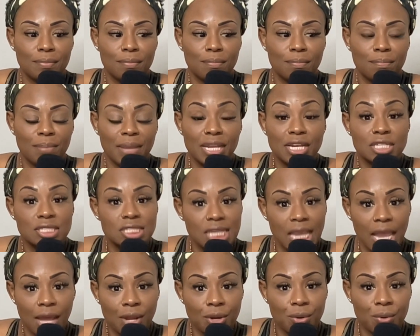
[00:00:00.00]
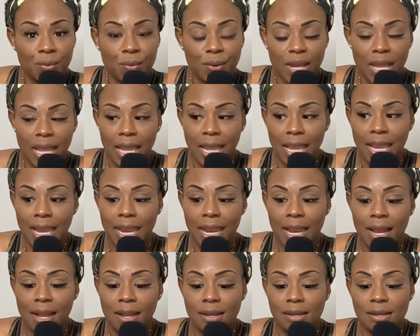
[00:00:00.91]
being a channel
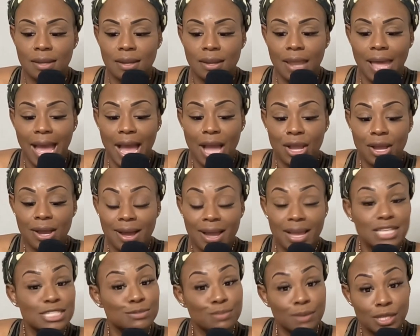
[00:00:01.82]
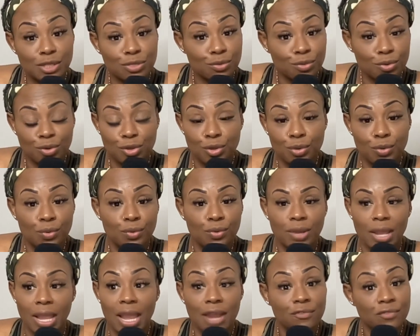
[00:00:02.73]
and how God can speak through you
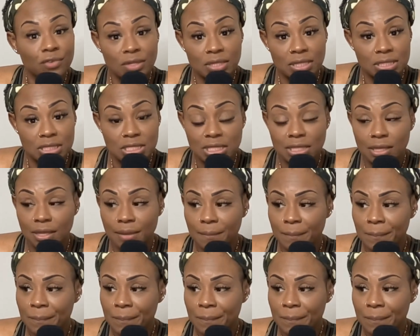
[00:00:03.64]
effortlessly.